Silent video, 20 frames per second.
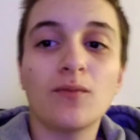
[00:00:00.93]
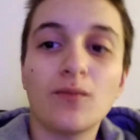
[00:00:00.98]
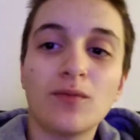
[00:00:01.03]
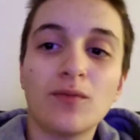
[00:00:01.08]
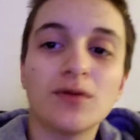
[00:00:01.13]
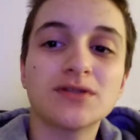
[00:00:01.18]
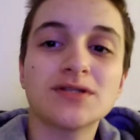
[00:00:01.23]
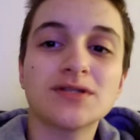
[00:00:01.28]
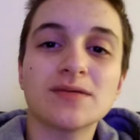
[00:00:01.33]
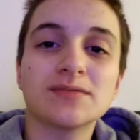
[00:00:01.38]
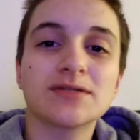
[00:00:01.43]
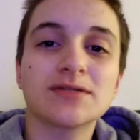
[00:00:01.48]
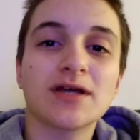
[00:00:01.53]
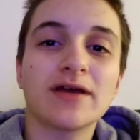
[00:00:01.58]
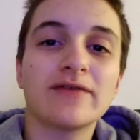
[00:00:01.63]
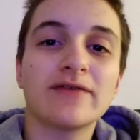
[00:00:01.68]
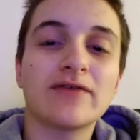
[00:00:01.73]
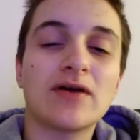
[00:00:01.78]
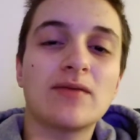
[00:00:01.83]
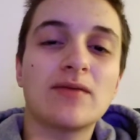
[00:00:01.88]
What's up
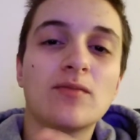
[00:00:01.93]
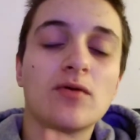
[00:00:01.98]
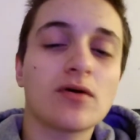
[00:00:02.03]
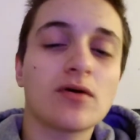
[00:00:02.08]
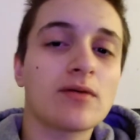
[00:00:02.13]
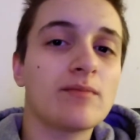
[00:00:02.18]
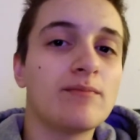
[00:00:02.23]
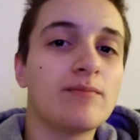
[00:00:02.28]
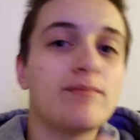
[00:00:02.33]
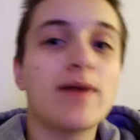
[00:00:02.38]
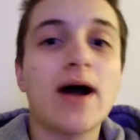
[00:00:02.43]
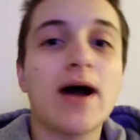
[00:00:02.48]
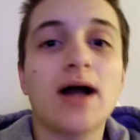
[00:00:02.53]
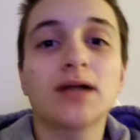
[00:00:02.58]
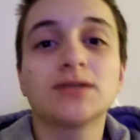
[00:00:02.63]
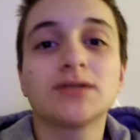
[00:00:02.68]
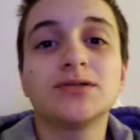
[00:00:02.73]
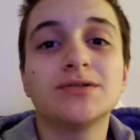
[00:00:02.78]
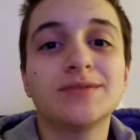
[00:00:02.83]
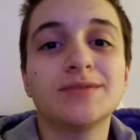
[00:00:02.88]
Sky fam, welcome
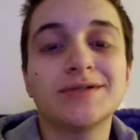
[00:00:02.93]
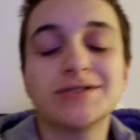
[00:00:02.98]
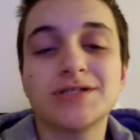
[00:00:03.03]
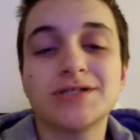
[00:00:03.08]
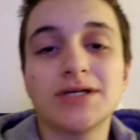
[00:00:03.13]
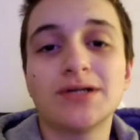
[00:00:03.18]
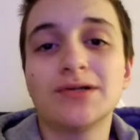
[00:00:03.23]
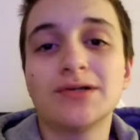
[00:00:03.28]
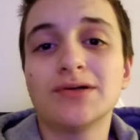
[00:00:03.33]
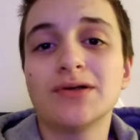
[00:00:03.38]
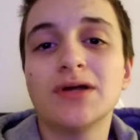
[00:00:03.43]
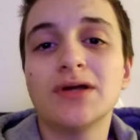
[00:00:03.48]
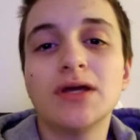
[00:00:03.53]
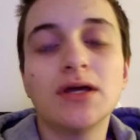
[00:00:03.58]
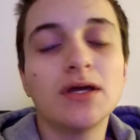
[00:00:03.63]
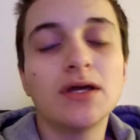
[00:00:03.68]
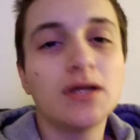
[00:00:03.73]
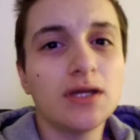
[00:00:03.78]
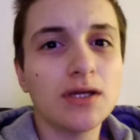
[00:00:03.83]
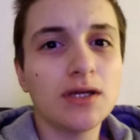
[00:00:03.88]
back to my channel.
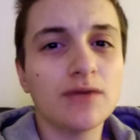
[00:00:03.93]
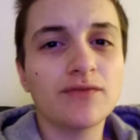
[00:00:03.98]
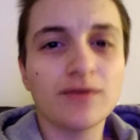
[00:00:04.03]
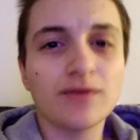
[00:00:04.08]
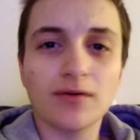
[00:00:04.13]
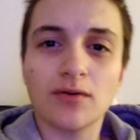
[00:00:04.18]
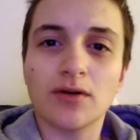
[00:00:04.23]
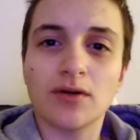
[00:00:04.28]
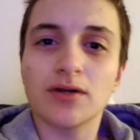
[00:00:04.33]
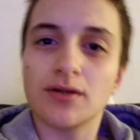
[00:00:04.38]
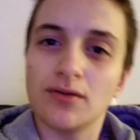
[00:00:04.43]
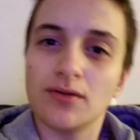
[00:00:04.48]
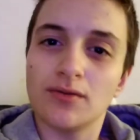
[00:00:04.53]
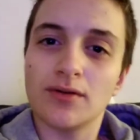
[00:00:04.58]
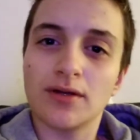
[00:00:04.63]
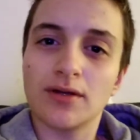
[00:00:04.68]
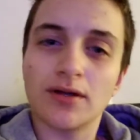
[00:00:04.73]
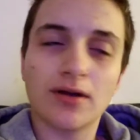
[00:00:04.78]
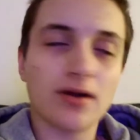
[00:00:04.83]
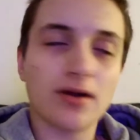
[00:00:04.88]
If you are new
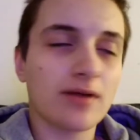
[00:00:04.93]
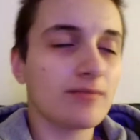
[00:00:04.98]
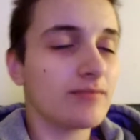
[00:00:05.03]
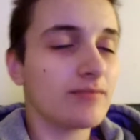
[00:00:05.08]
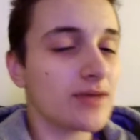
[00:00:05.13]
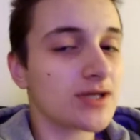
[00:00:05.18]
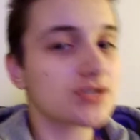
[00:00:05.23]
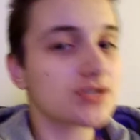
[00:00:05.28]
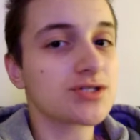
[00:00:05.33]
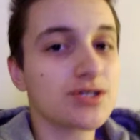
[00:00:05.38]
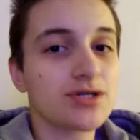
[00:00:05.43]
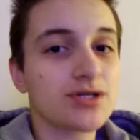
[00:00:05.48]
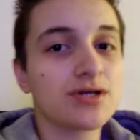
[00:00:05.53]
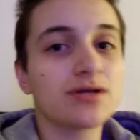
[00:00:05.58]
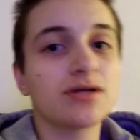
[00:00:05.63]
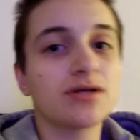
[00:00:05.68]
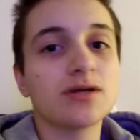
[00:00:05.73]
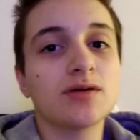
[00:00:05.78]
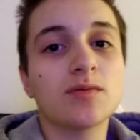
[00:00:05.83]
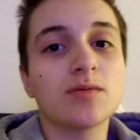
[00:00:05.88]
here, make
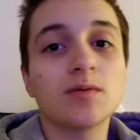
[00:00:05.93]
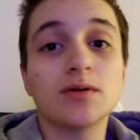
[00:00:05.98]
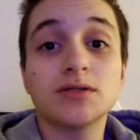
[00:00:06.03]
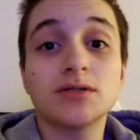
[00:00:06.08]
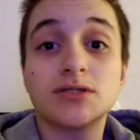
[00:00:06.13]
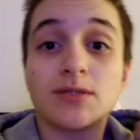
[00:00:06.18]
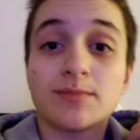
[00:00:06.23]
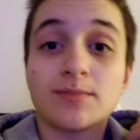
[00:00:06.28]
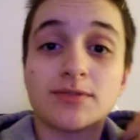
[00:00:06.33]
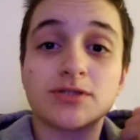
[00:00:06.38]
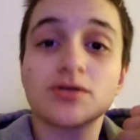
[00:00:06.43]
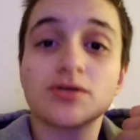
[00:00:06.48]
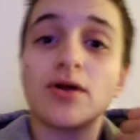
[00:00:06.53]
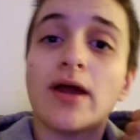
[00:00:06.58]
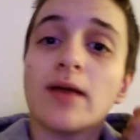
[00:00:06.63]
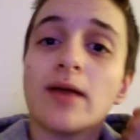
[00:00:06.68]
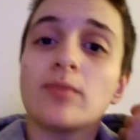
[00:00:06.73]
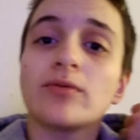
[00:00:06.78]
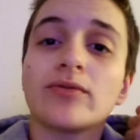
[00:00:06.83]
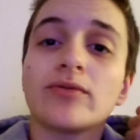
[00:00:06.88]
sure you
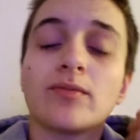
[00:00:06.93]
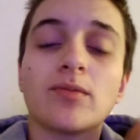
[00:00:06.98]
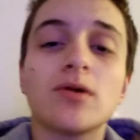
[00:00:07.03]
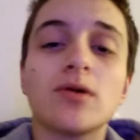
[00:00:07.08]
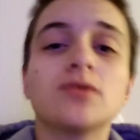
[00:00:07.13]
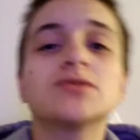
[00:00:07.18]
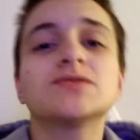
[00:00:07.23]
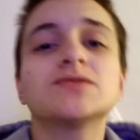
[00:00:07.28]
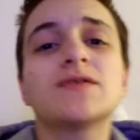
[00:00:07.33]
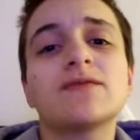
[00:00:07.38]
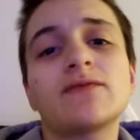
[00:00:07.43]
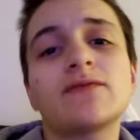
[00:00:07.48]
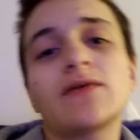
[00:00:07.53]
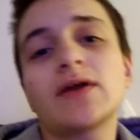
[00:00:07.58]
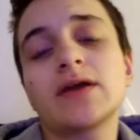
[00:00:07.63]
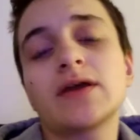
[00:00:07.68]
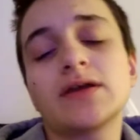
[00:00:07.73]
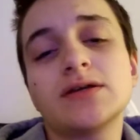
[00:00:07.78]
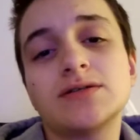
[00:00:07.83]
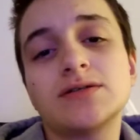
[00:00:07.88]
subscribe with the post
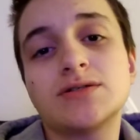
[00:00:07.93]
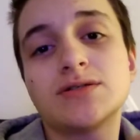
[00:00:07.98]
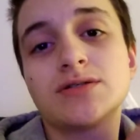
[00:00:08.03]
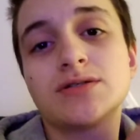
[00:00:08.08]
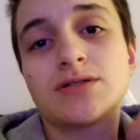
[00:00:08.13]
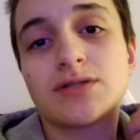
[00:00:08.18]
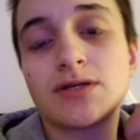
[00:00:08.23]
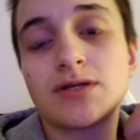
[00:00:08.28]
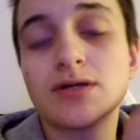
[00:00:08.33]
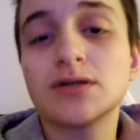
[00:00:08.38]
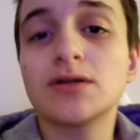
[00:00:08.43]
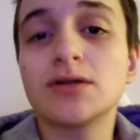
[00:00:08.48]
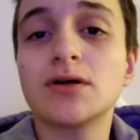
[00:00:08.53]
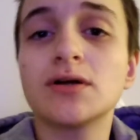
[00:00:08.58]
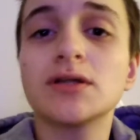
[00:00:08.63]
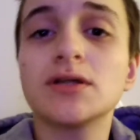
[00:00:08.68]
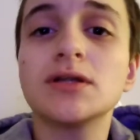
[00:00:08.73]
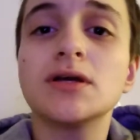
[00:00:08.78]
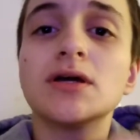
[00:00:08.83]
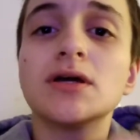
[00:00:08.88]
notifications turned
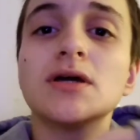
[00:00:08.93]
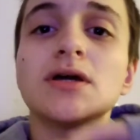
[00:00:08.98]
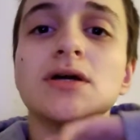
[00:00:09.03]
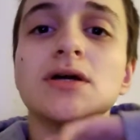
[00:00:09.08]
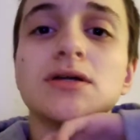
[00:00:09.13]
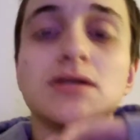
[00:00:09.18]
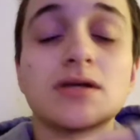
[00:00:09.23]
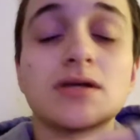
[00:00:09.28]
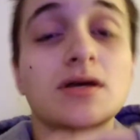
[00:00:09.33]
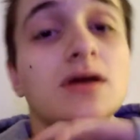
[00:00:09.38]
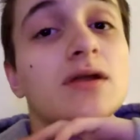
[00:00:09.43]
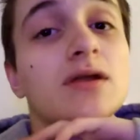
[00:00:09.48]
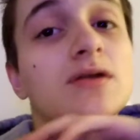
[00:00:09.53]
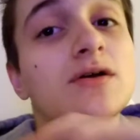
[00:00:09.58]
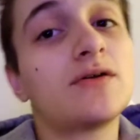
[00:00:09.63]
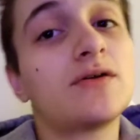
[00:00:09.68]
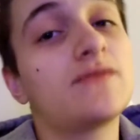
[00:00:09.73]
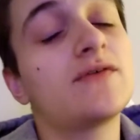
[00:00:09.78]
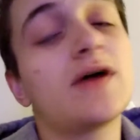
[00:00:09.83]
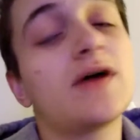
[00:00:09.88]
on so you get
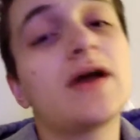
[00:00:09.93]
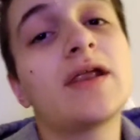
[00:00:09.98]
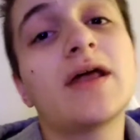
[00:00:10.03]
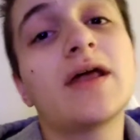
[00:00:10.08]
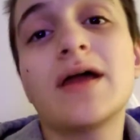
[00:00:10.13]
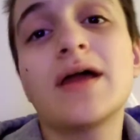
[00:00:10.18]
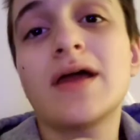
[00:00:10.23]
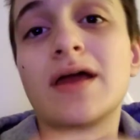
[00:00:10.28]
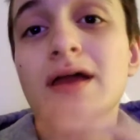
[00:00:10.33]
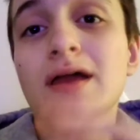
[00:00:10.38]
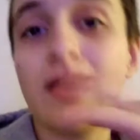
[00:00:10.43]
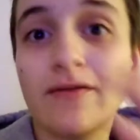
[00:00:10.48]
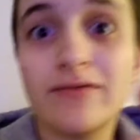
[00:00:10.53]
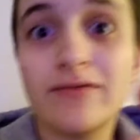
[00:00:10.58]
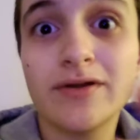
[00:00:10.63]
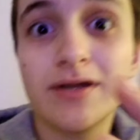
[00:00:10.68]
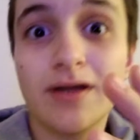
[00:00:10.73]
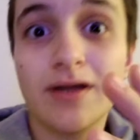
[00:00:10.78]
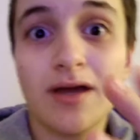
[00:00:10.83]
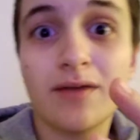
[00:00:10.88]
notified
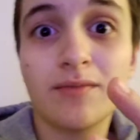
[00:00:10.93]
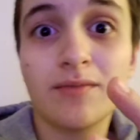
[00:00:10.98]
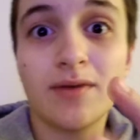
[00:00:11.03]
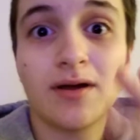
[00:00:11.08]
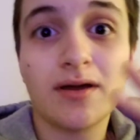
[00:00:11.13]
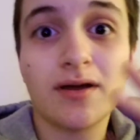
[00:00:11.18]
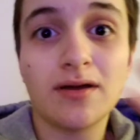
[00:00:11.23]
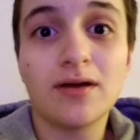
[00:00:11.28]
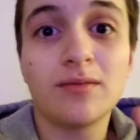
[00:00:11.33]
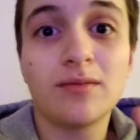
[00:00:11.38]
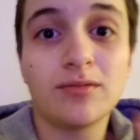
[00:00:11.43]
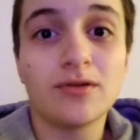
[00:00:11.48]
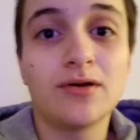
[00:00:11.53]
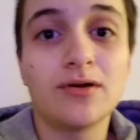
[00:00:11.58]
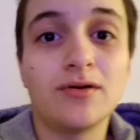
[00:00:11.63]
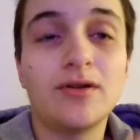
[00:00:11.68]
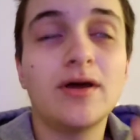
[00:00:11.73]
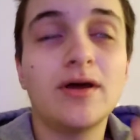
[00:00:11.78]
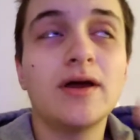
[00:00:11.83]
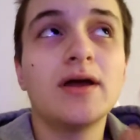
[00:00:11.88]
every time I
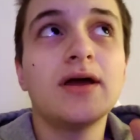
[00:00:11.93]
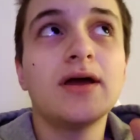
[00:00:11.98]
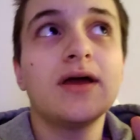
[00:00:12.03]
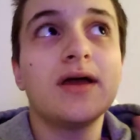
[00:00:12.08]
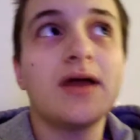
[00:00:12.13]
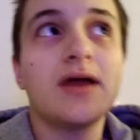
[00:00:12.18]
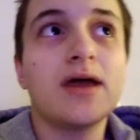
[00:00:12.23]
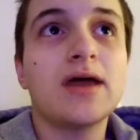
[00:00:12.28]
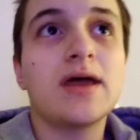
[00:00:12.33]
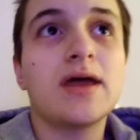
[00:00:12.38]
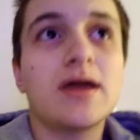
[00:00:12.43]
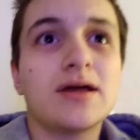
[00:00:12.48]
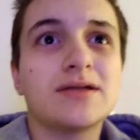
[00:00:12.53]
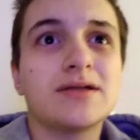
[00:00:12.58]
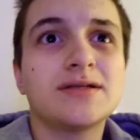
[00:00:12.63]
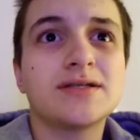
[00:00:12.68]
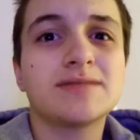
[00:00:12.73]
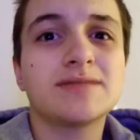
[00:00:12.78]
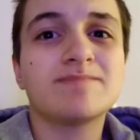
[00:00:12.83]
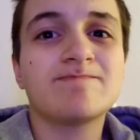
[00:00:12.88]
upload.
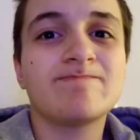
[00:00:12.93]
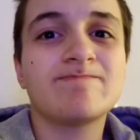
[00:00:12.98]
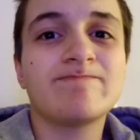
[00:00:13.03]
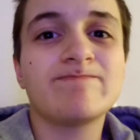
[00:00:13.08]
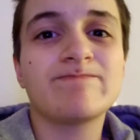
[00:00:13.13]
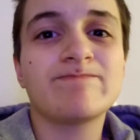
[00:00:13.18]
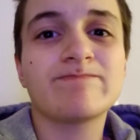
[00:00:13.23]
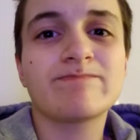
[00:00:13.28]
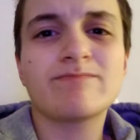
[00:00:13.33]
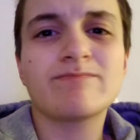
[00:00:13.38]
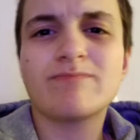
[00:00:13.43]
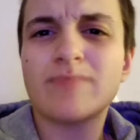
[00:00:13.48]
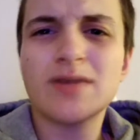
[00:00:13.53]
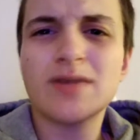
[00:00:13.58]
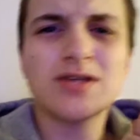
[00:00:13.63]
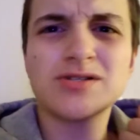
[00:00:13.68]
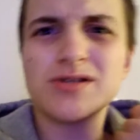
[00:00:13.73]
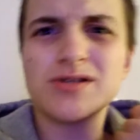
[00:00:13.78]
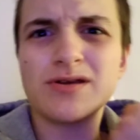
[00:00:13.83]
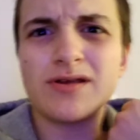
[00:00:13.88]
And
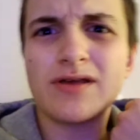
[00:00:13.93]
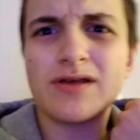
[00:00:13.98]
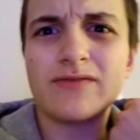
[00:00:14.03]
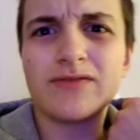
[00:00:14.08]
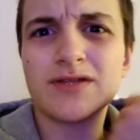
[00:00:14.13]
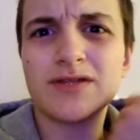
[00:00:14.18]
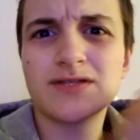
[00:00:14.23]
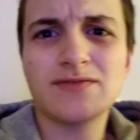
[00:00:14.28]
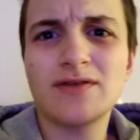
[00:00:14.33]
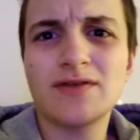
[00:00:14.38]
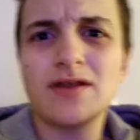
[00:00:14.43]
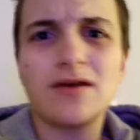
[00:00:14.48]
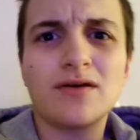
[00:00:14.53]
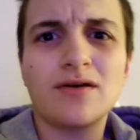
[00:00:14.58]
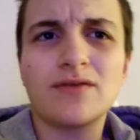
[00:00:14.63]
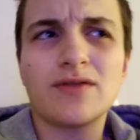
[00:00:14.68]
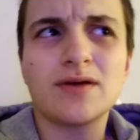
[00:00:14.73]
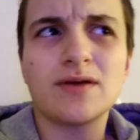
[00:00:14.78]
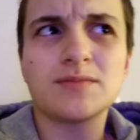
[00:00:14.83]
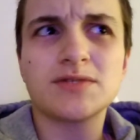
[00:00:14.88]
make sure you give this
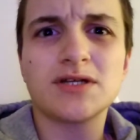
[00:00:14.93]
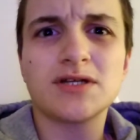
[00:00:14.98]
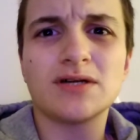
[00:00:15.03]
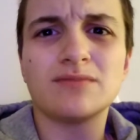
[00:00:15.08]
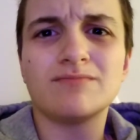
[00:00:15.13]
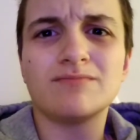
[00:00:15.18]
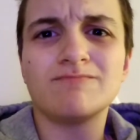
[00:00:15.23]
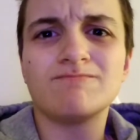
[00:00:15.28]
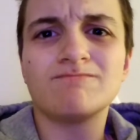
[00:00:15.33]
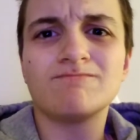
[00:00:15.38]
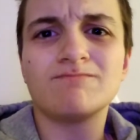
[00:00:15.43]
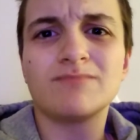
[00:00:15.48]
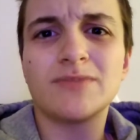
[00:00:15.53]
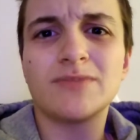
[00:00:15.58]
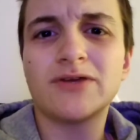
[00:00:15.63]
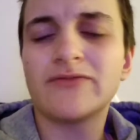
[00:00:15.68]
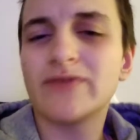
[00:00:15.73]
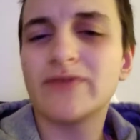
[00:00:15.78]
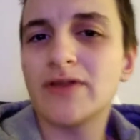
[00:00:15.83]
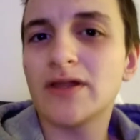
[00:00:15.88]
video a thumbs up
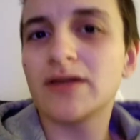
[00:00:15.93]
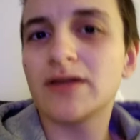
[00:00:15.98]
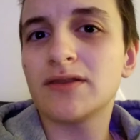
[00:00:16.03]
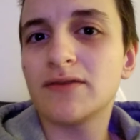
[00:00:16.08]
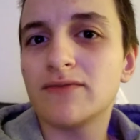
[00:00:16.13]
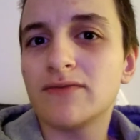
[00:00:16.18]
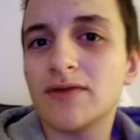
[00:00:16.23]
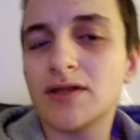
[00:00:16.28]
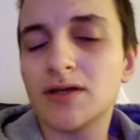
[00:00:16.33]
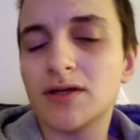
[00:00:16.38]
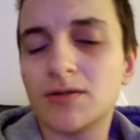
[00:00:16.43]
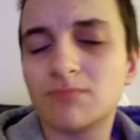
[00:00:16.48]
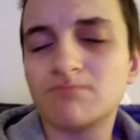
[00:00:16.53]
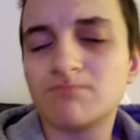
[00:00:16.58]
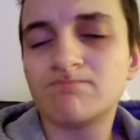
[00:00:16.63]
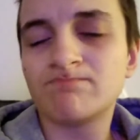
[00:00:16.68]
if you like the video.